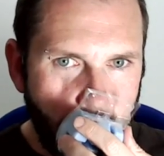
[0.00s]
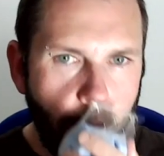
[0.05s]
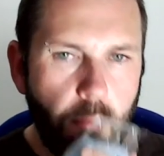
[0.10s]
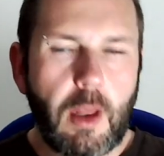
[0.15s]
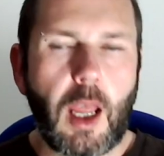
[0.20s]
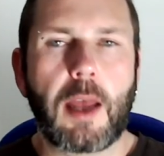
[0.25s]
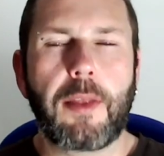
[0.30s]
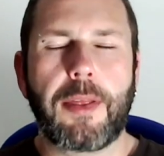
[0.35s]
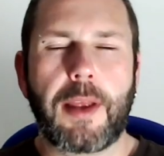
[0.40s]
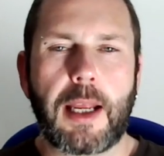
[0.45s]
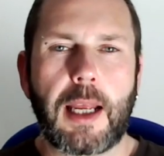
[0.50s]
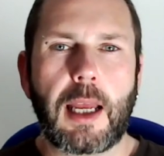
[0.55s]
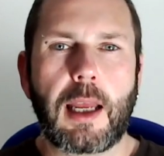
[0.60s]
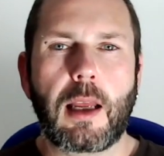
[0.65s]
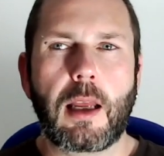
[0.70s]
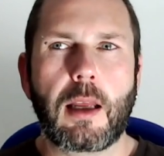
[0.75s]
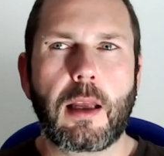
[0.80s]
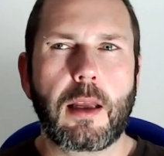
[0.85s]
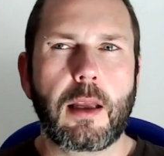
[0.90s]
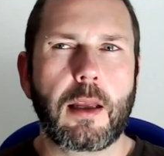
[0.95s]
I think
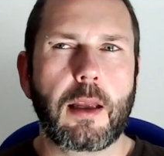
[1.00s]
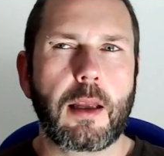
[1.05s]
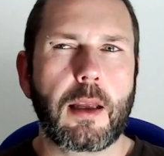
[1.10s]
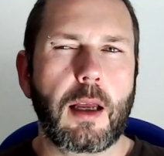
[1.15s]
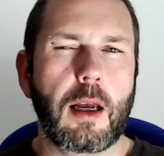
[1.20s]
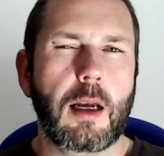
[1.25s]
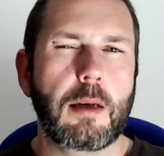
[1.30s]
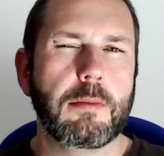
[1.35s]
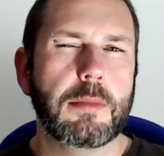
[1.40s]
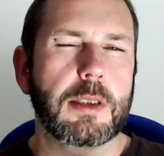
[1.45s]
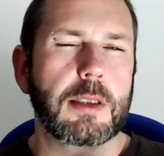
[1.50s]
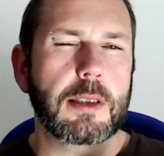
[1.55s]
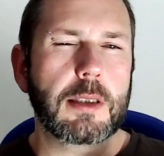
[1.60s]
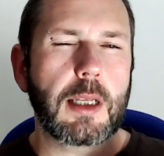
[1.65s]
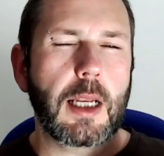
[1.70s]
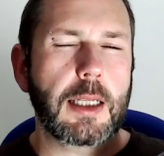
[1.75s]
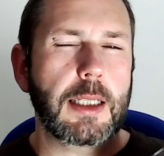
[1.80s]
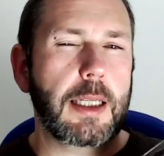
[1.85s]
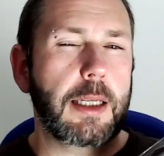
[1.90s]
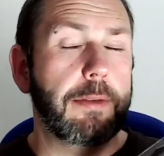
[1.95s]
I'm
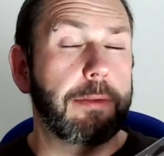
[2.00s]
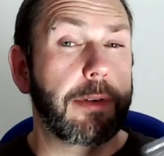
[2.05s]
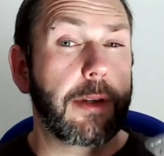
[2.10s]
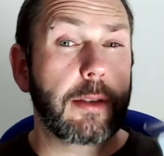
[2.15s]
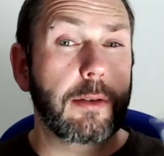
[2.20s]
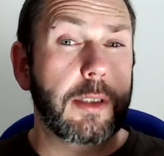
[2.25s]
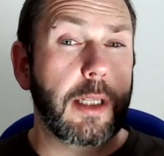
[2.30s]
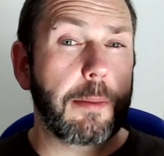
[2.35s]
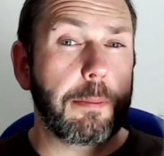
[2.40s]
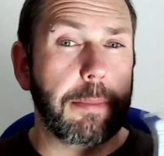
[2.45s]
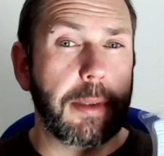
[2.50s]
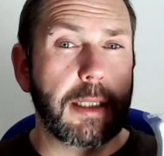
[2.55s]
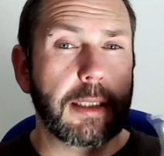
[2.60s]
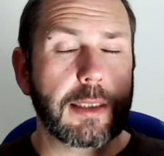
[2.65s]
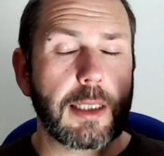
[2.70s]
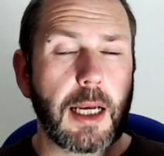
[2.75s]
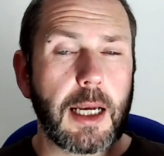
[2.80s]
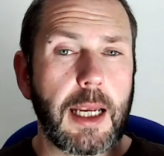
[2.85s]
slightly confusing it because I